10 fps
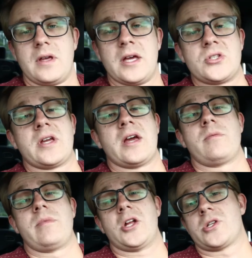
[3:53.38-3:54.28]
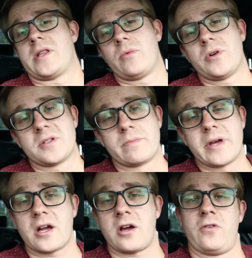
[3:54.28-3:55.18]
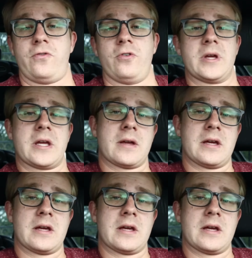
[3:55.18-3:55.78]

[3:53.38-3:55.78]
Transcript: As you can imagine, that was a big cut for me.